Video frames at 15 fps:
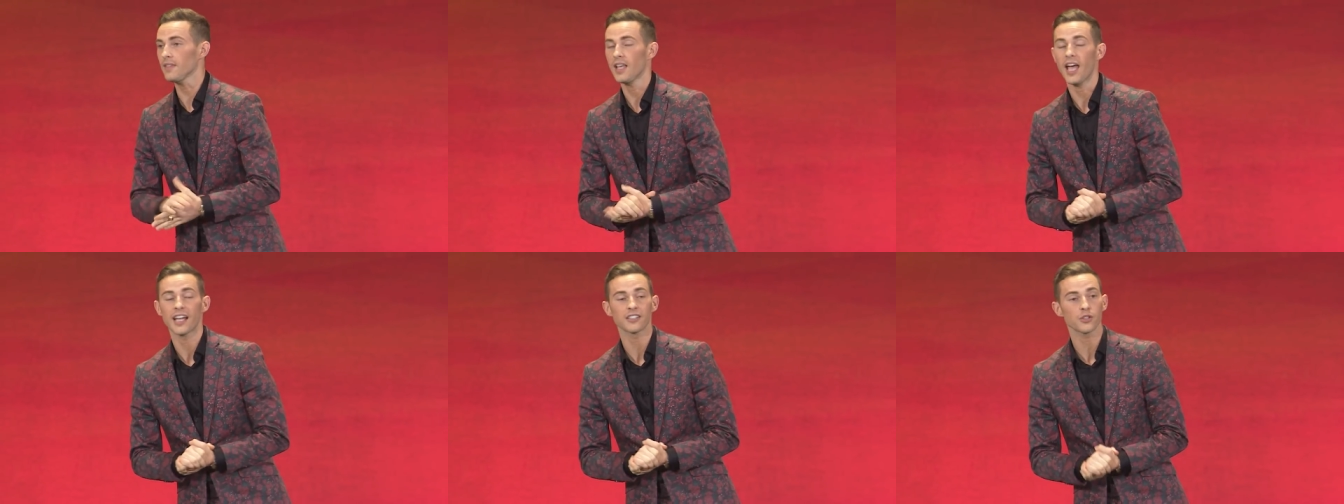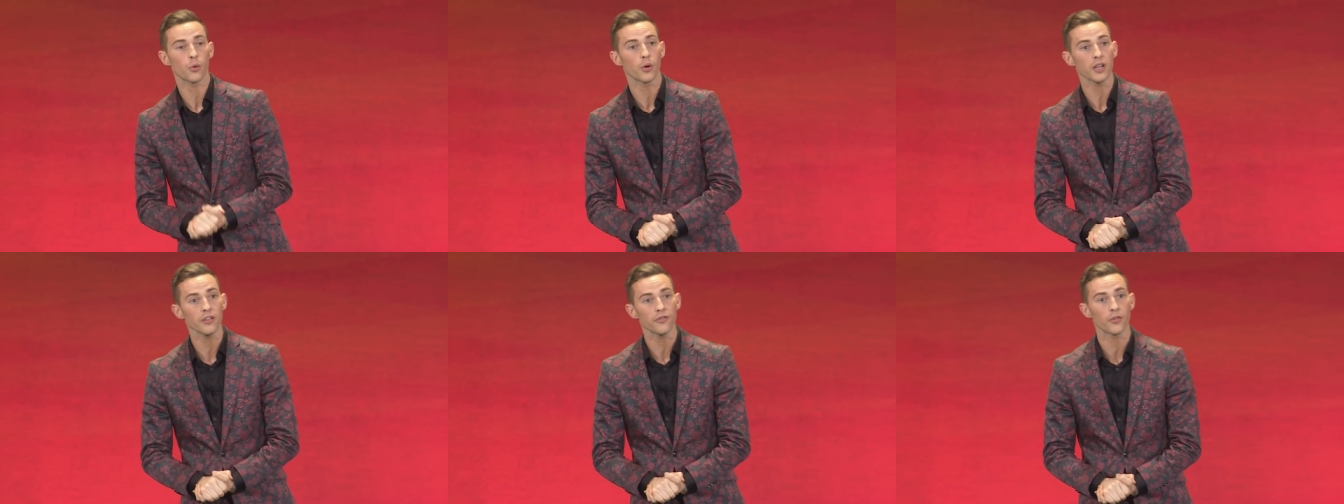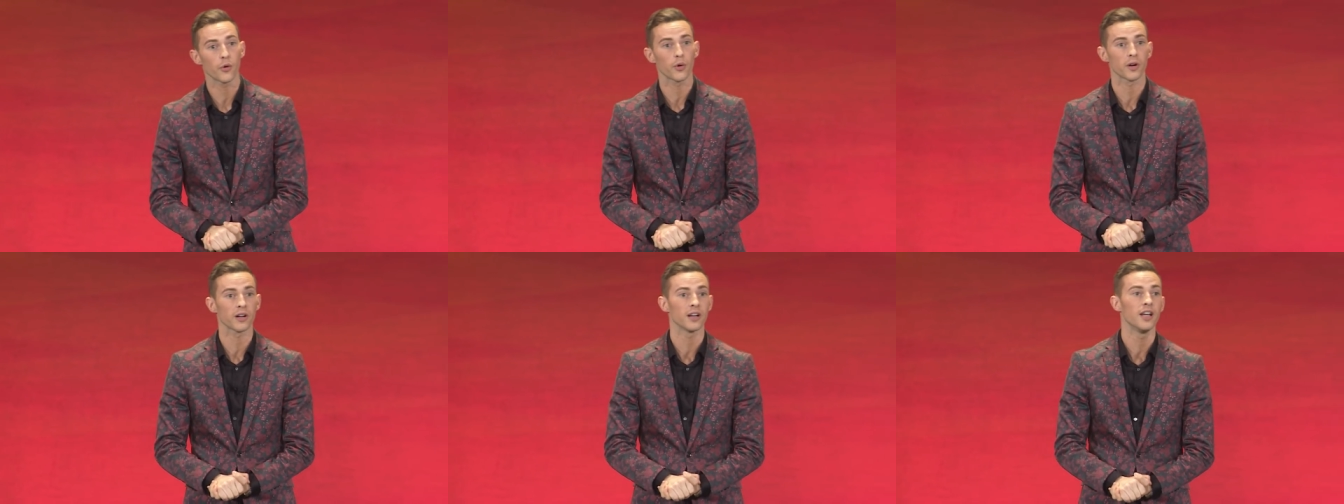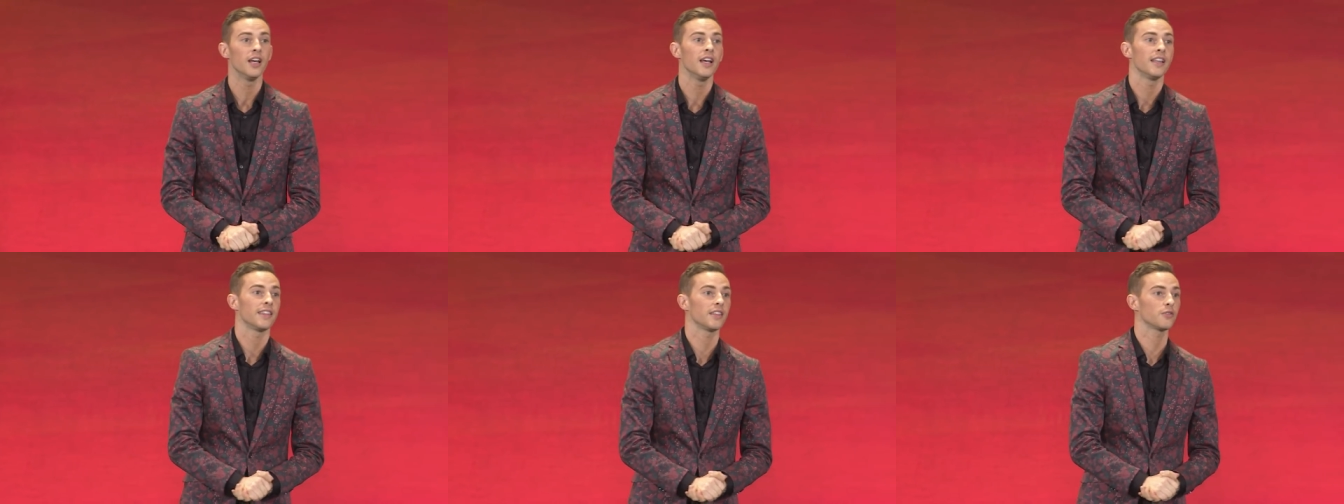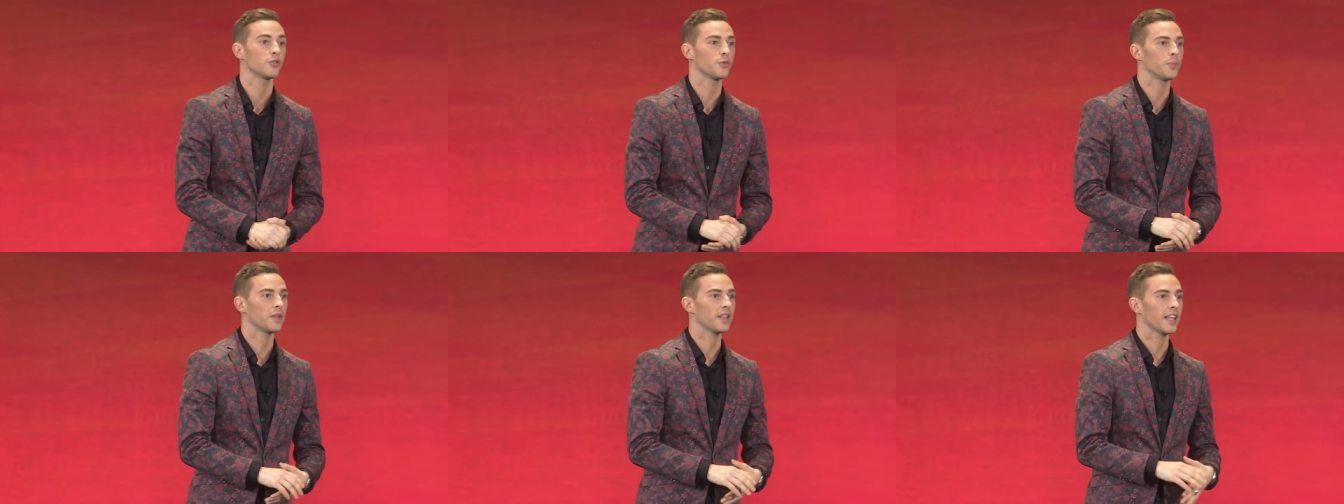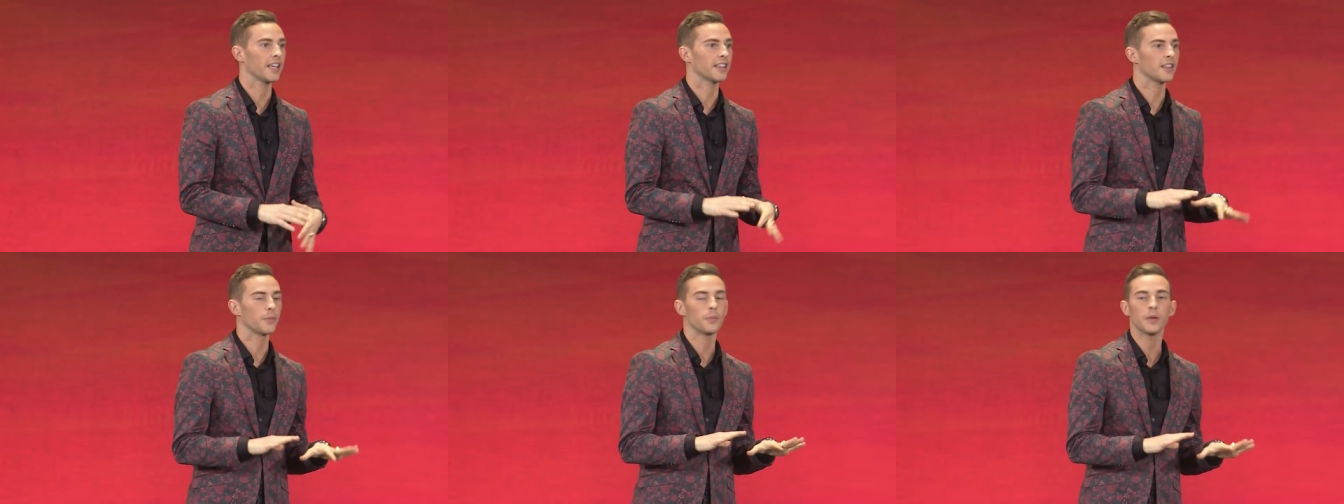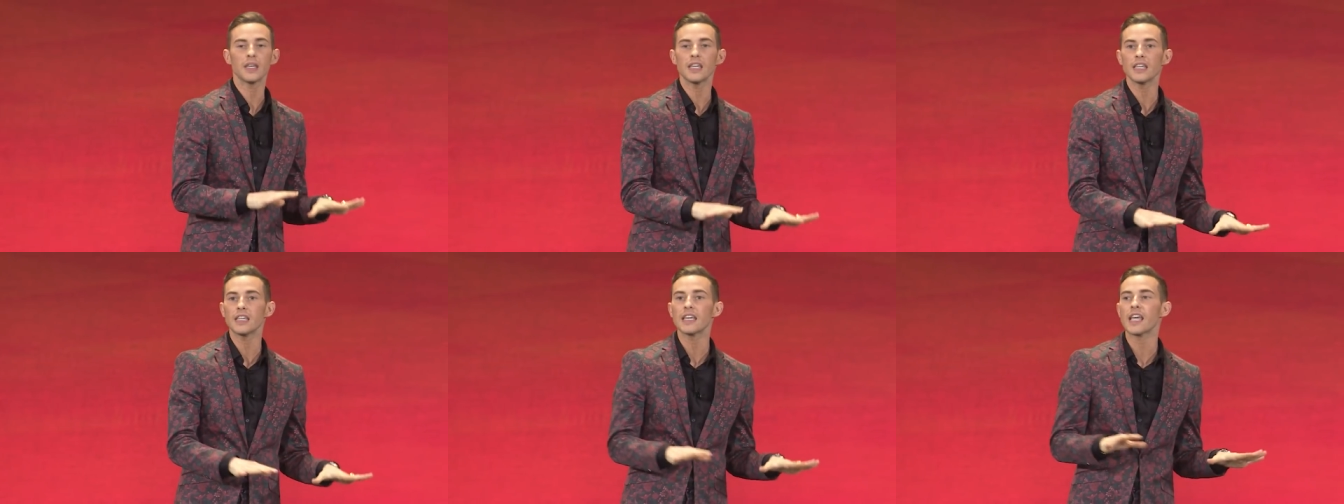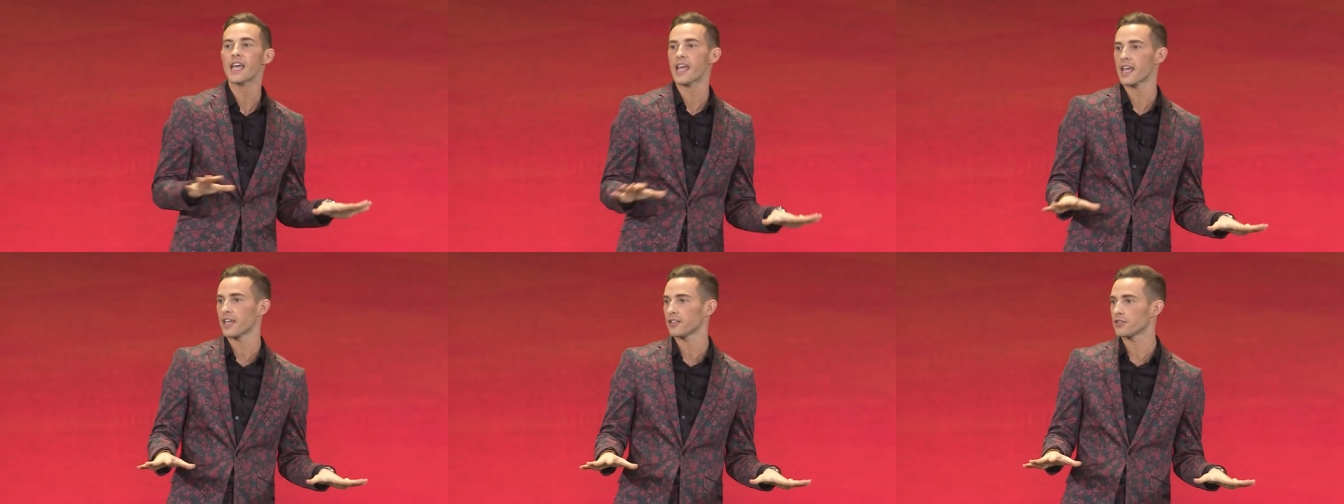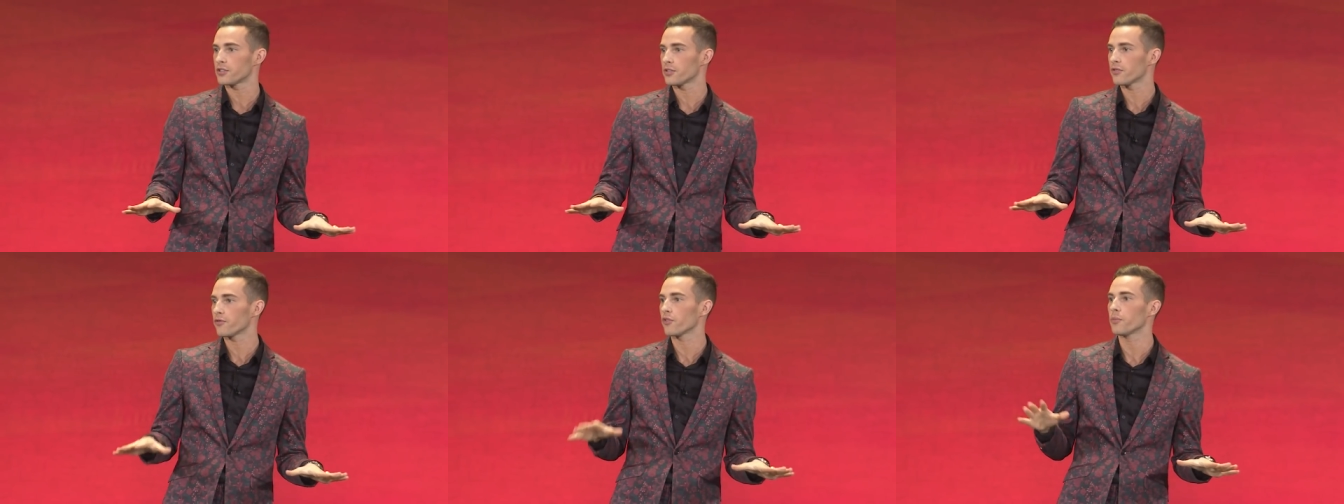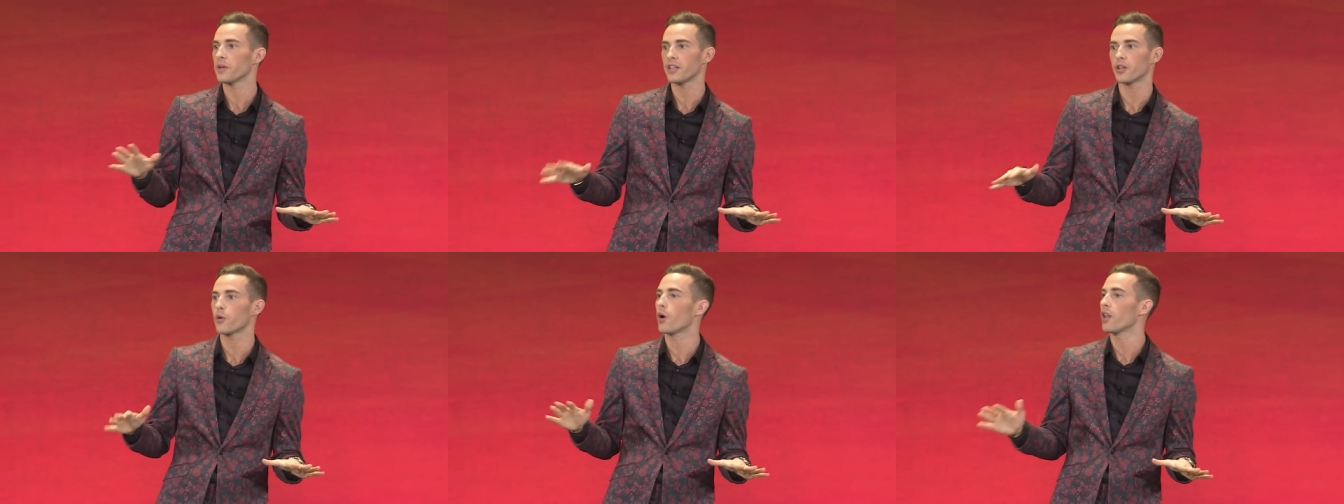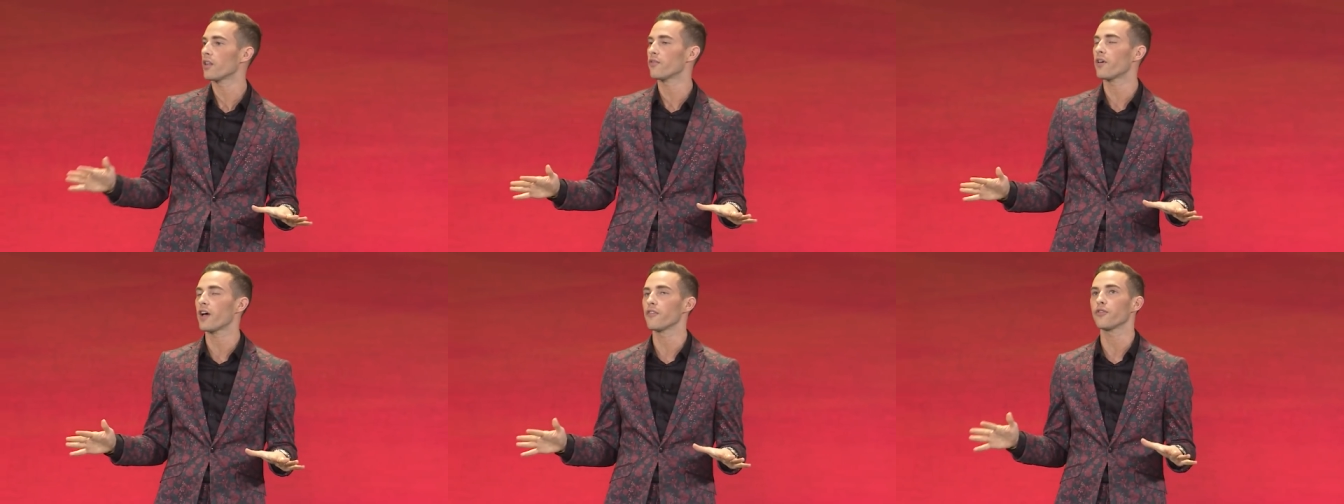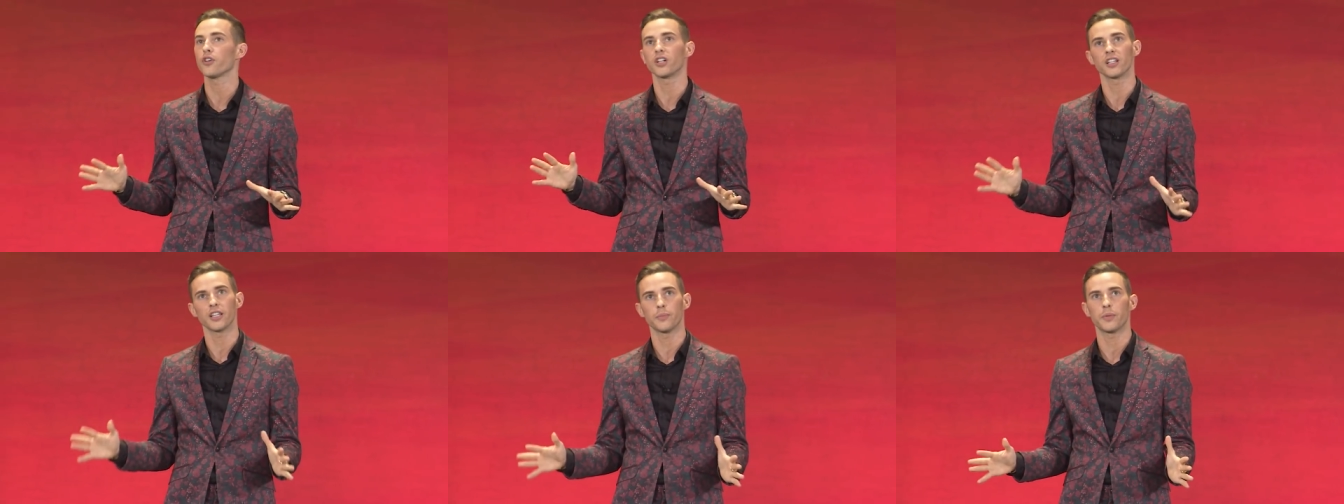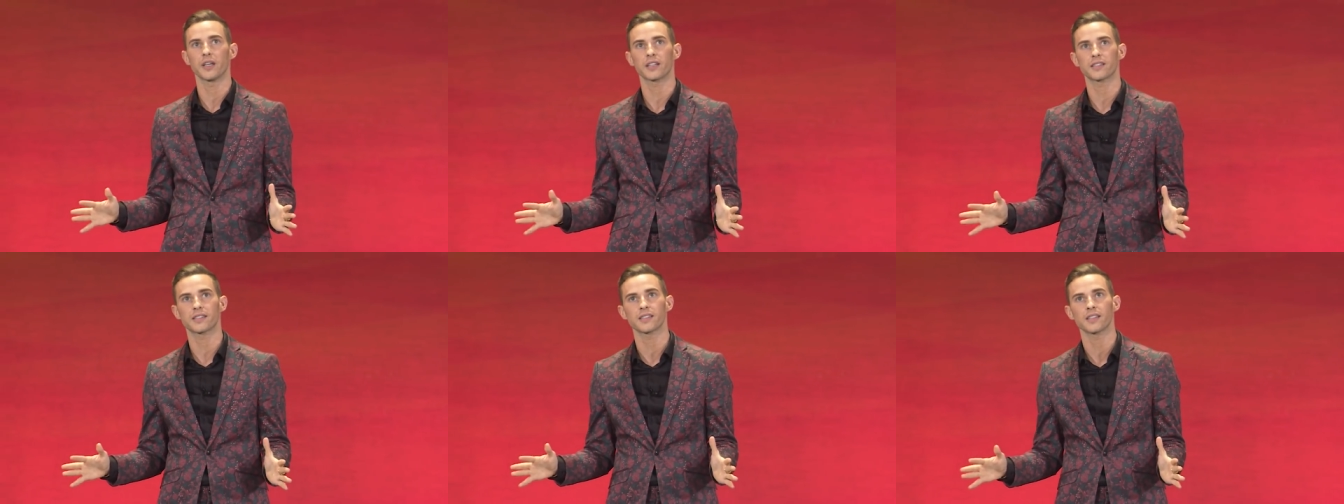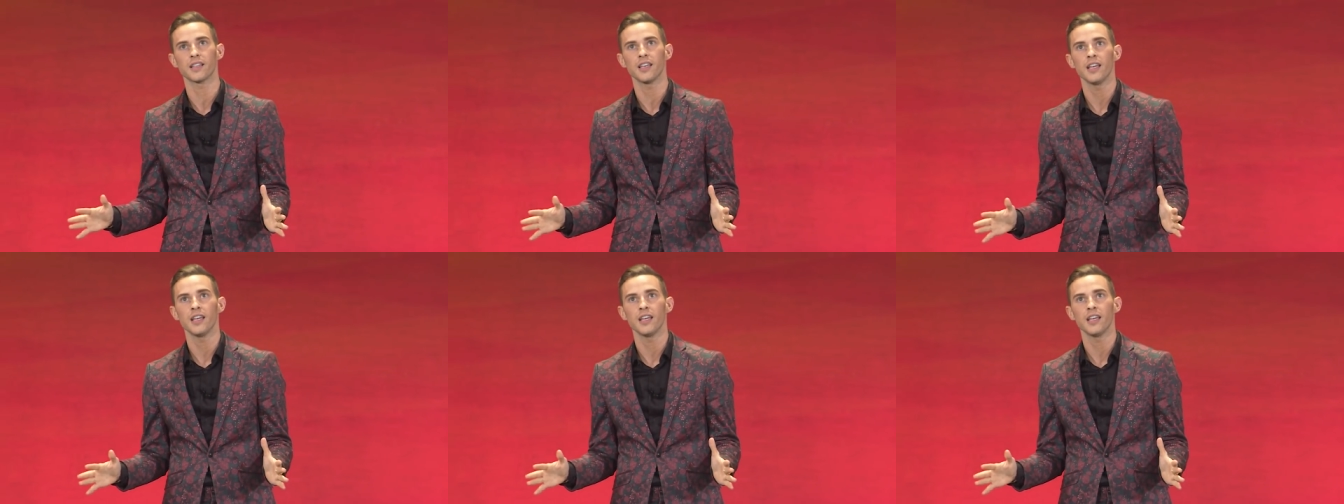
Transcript: At 24, this would be like the peak age for me to qualify for an Olympics.